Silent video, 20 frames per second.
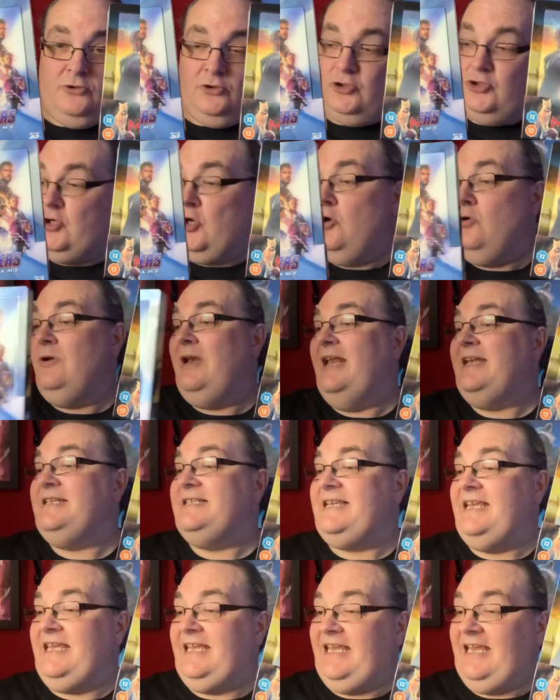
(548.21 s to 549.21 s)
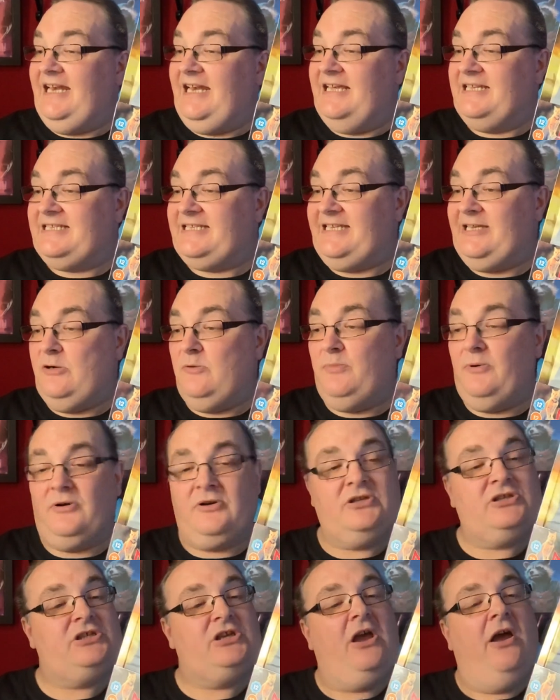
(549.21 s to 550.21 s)
Two lenticular
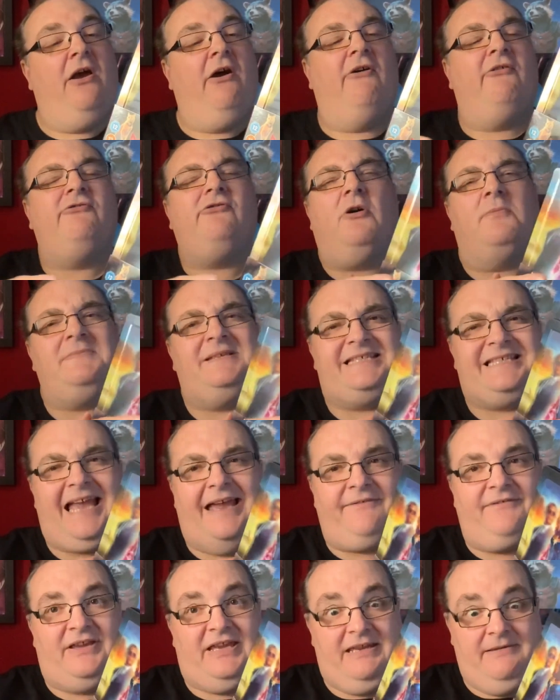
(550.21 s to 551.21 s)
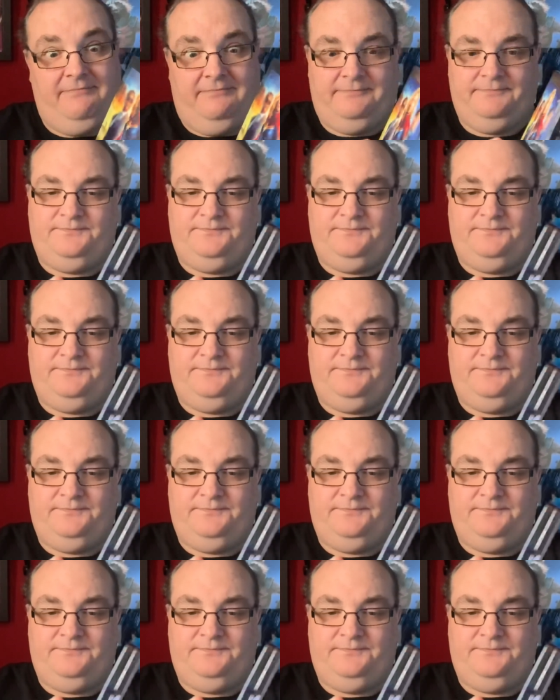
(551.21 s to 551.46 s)
steelbooks from ZAVVI.